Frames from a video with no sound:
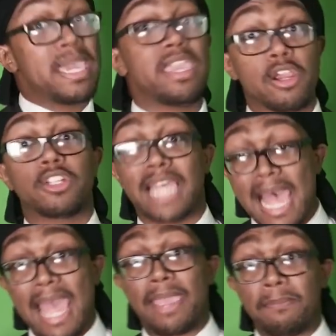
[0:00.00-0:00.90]
be your
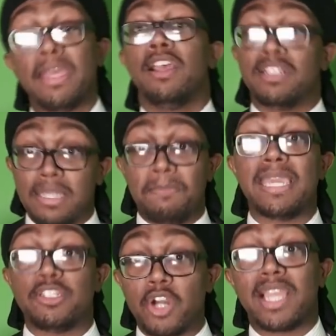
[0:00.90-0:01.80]
time to
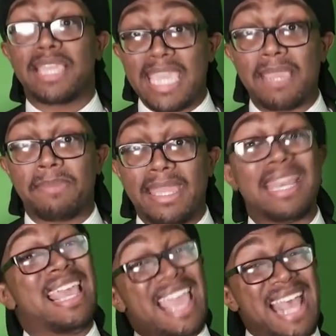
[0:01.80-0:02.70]
be drug
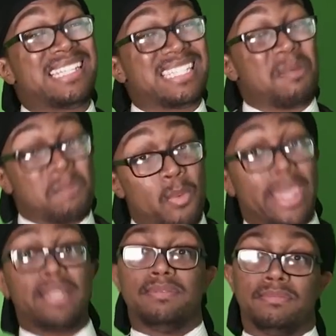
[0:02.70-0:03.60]
kingpin at some point.